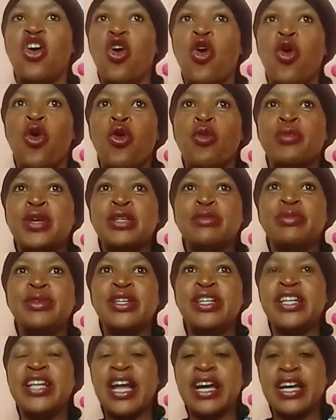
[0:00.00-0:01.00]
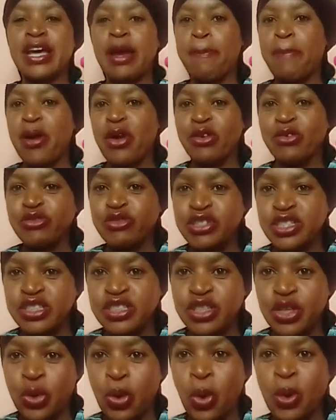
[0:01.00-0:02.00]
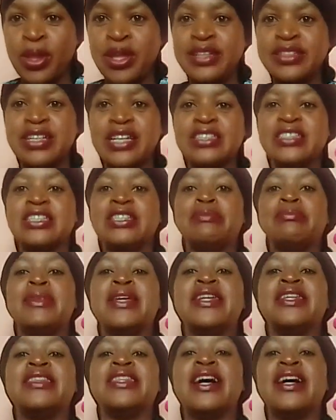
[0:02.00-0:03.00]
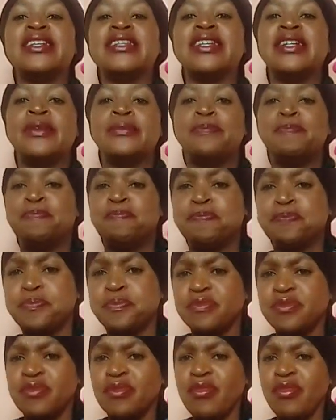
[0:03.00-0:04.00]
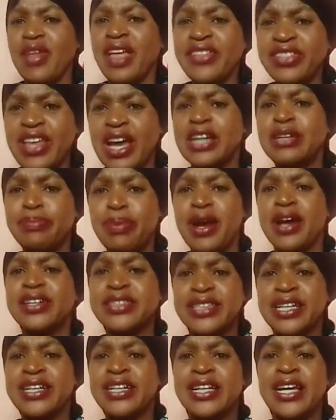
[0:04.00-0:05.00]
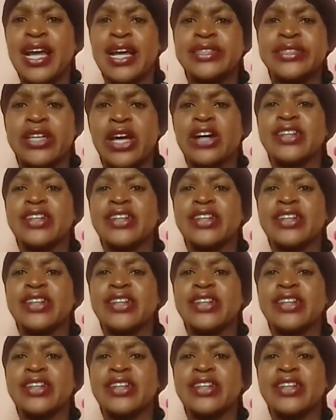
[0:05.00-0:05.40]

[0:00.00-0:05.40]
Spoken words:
or maybe like a pair of jeans and all that, doesn't mean that that person has